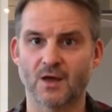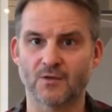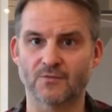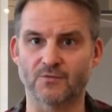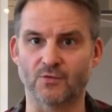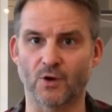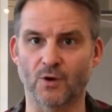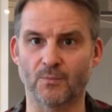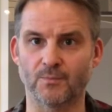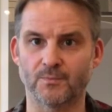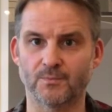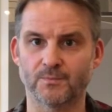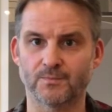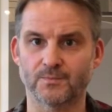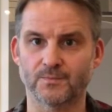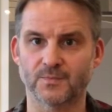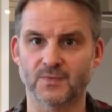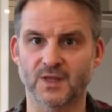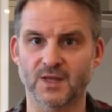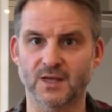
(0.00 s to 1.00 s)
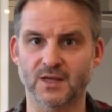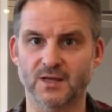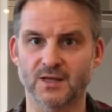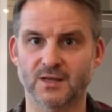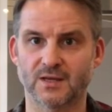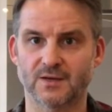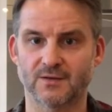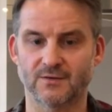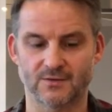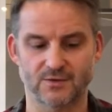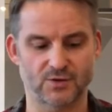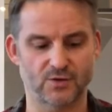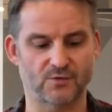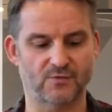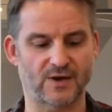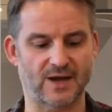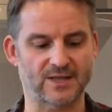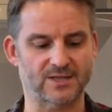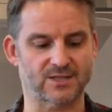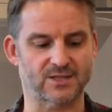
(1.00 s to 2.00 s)
from the new
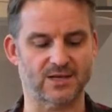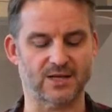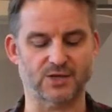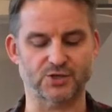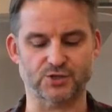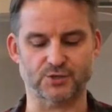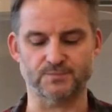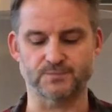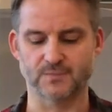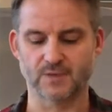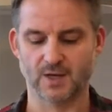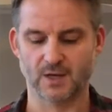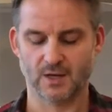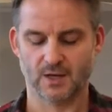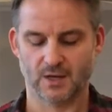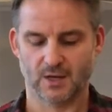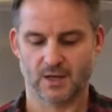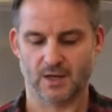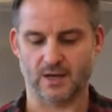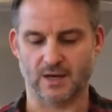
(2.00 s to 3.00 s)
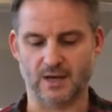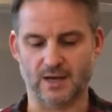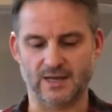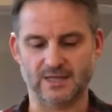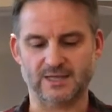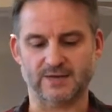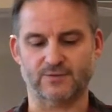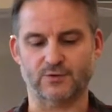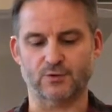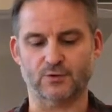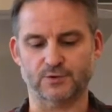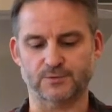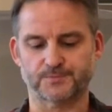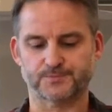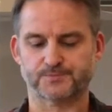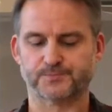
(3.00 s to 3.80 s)
Vans collection. Uh, let's have a look.